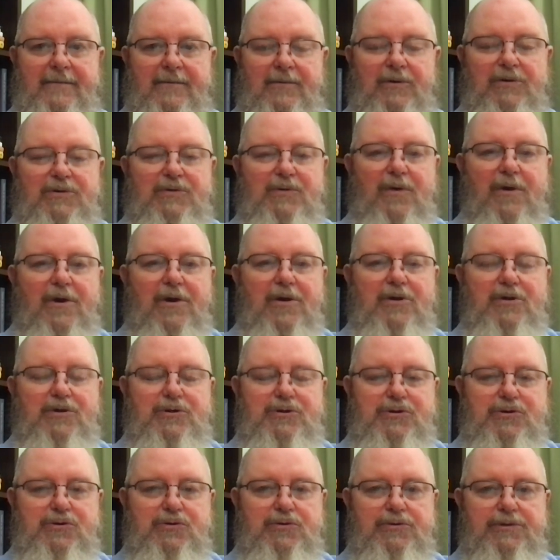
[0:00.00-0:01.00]
Which way are you
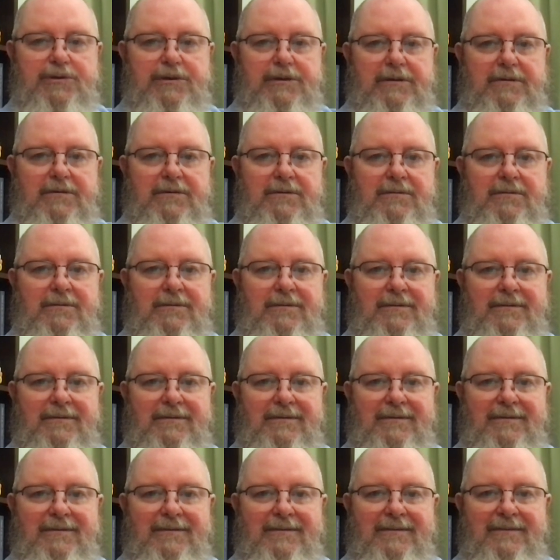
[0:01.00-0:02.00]
choosing?
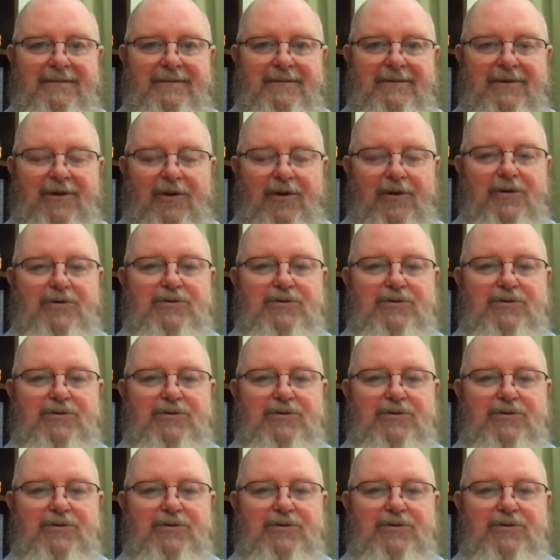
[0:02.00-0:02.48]
Are